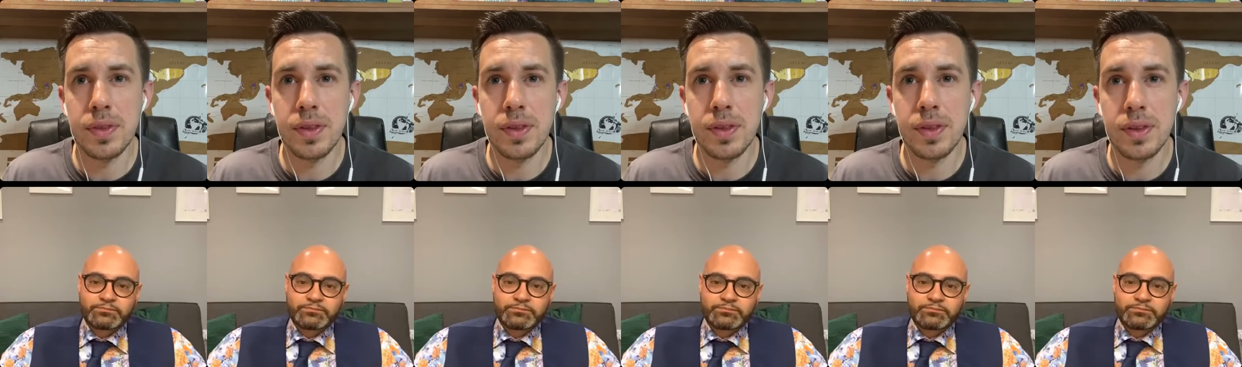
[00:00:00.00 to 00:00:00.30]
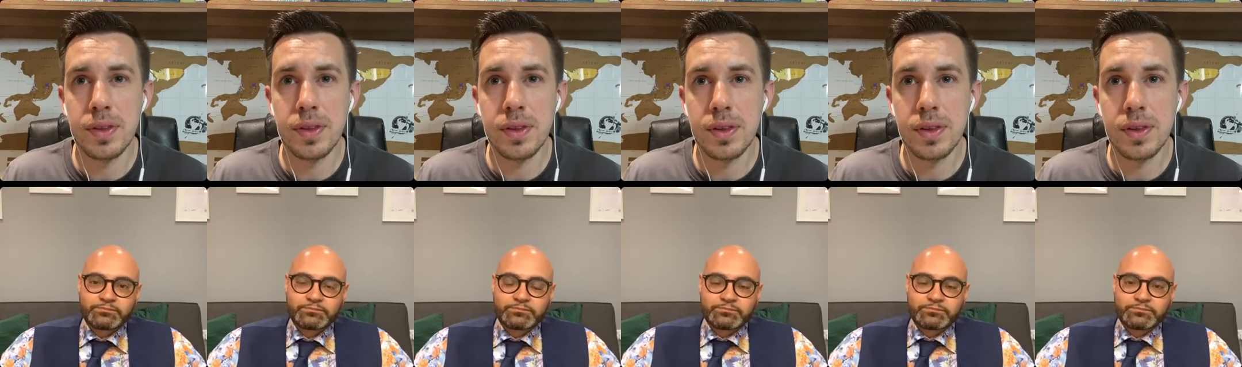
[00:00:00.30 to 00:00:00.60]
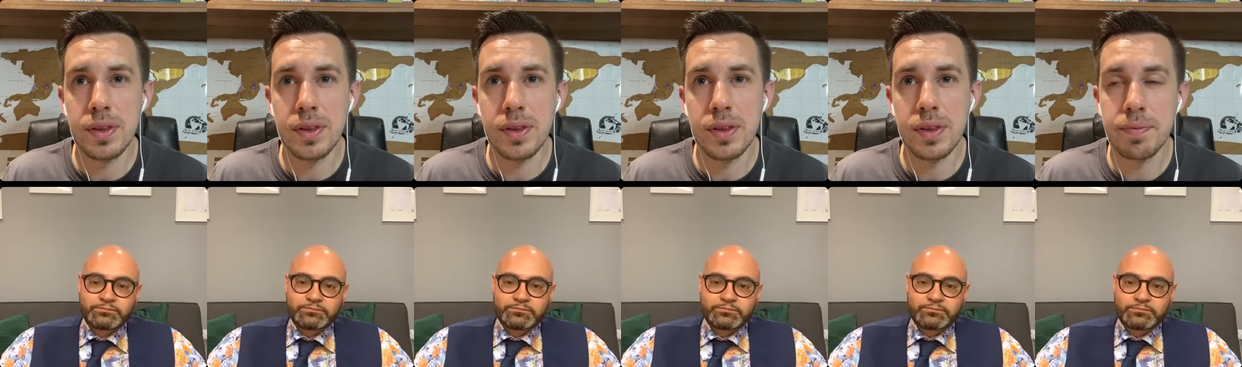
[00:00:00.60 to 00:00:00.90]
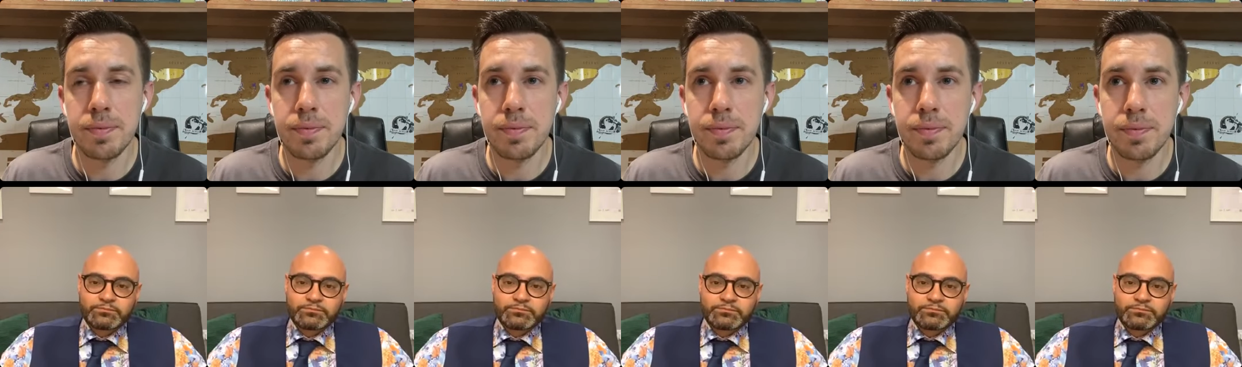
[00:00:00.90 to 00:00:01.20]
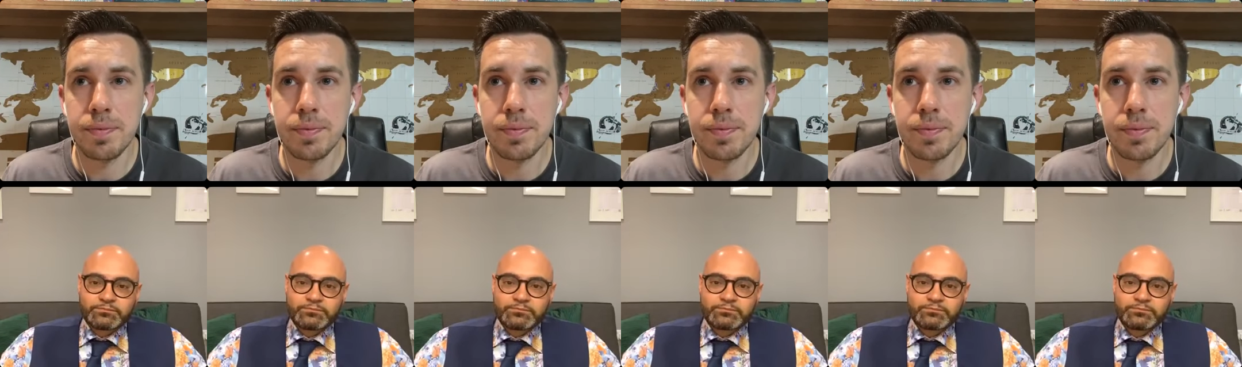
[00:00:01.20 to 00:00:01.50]

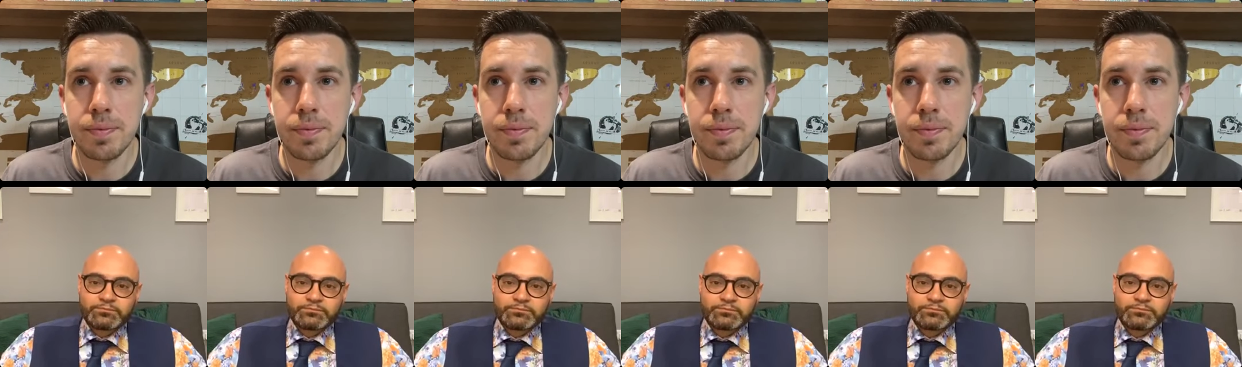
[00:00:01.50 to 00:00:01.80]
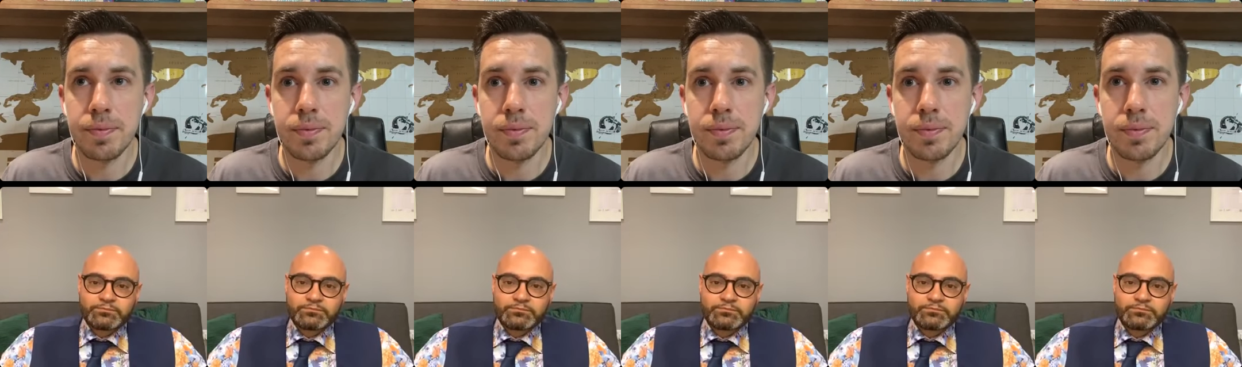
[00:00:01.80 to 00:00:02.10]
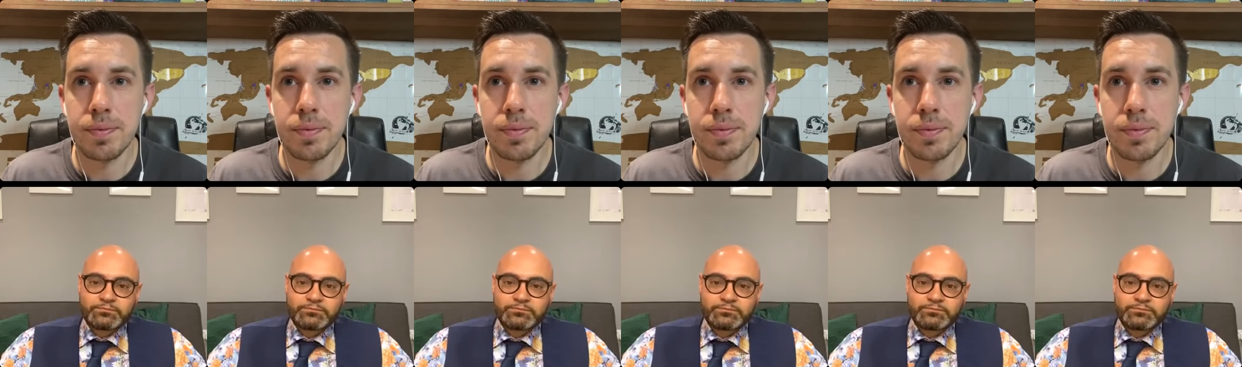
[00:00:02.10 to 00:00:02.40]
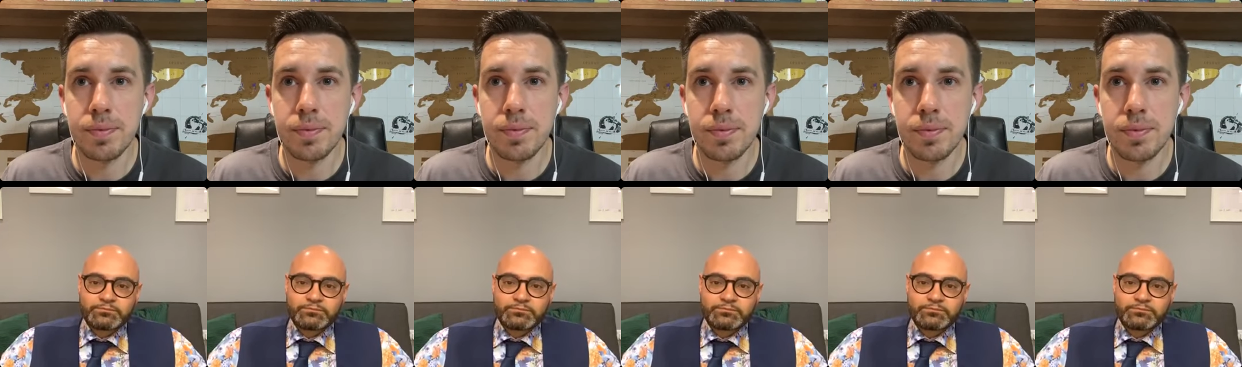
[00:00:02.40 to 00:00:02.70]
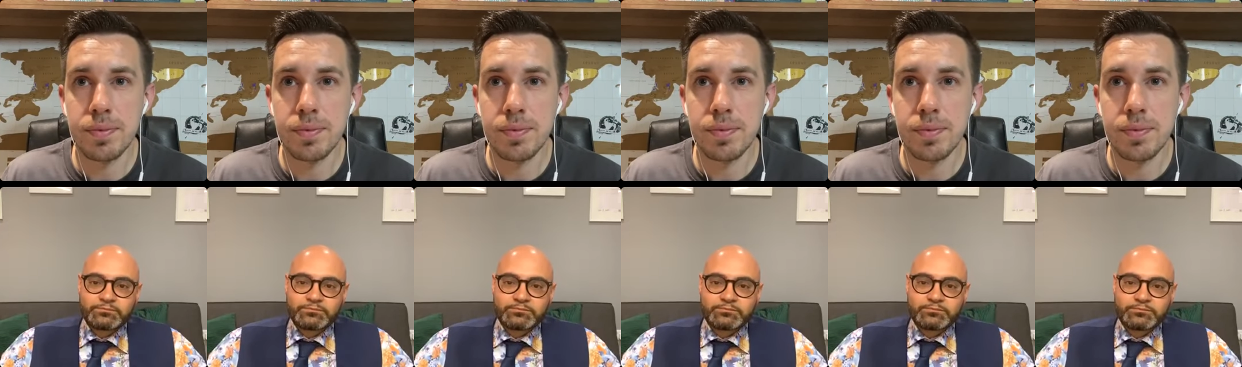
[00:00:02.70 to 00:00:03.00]

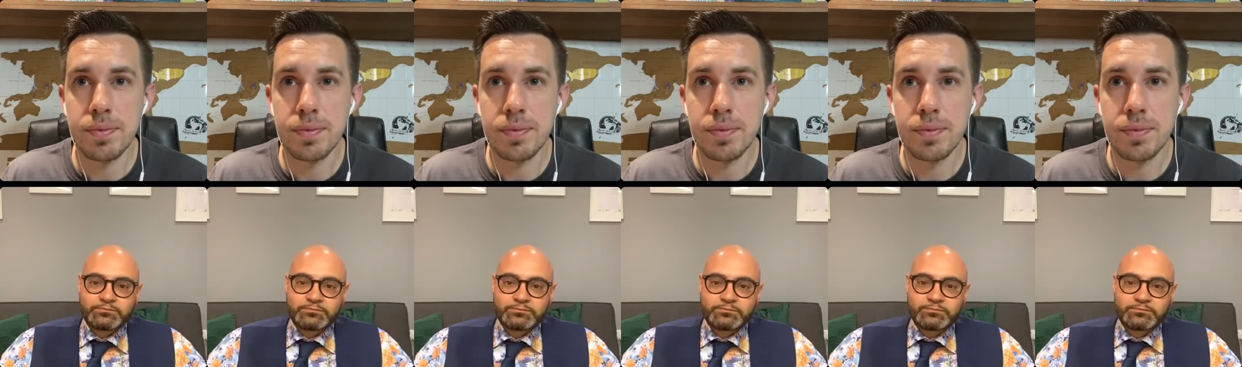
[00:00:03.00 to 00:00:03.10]
[no speech]